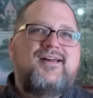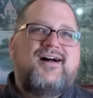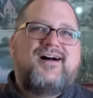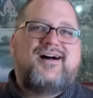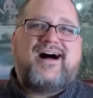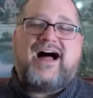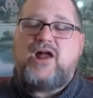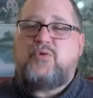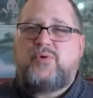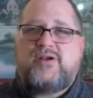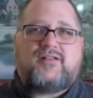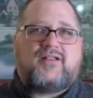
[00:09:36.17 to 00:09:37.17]
uh, I
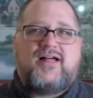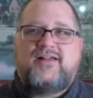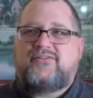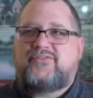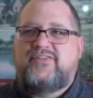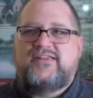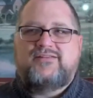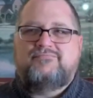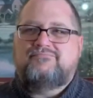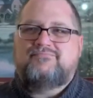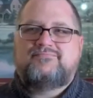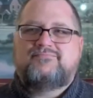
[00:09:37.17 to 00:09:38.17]
realized
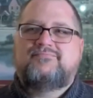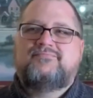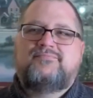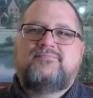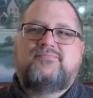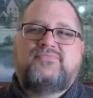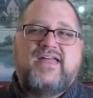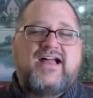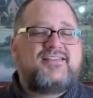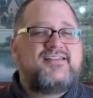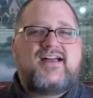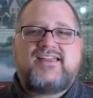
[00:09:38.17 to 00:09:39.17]
that
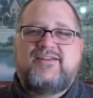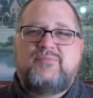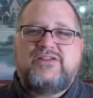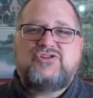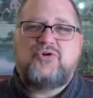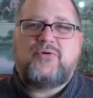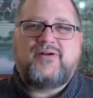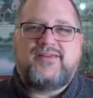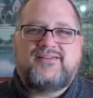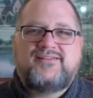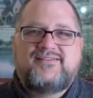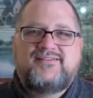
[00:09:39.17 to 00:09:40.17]
that did not give me
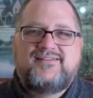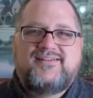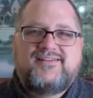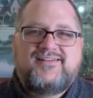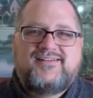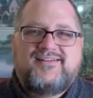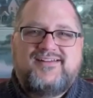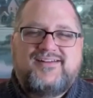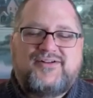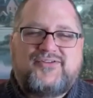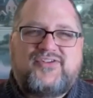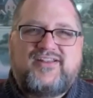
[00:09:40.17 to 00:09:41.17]
joy. You
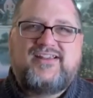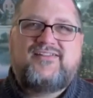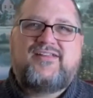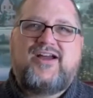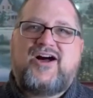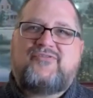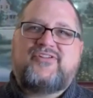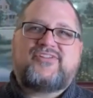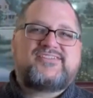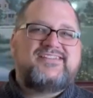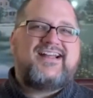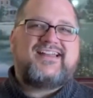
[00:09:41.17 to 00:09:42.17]
know, sitting in the
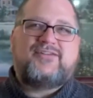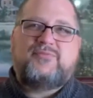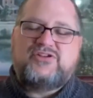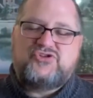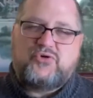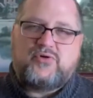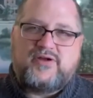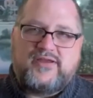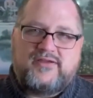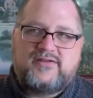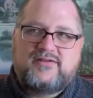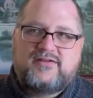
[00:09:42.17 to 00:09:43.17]
office did not give me
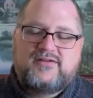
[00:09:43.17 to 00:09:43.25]
joy.